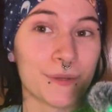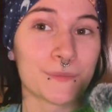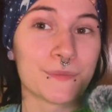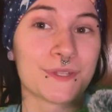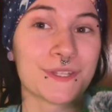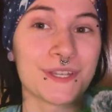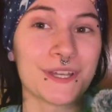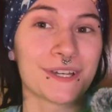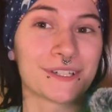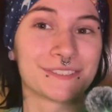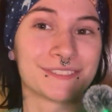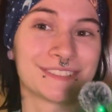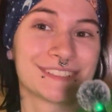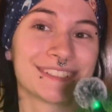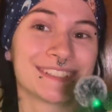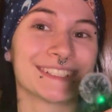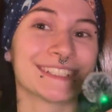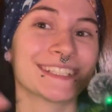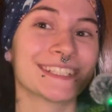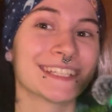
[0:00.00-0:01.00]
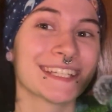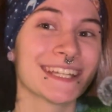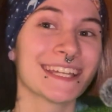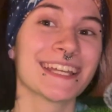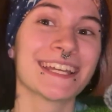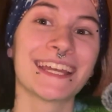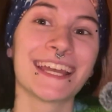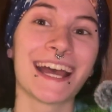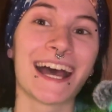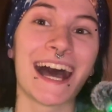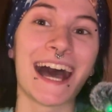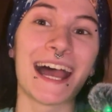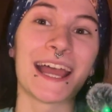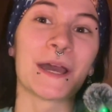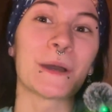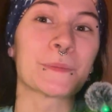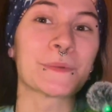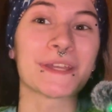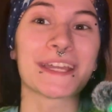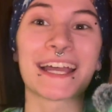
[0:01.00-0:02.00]
So, I
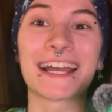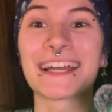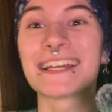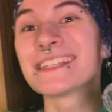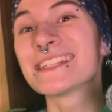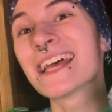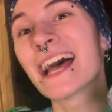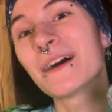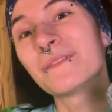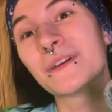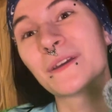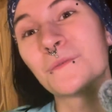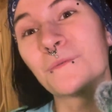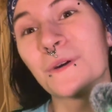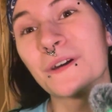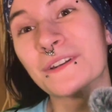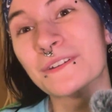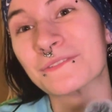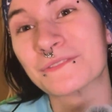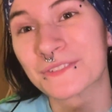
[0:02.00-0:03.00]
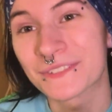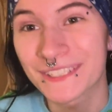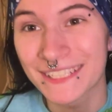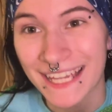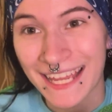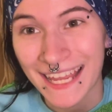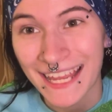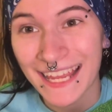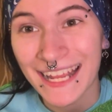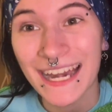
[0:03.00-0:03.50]
hope you guys have a wonderful day,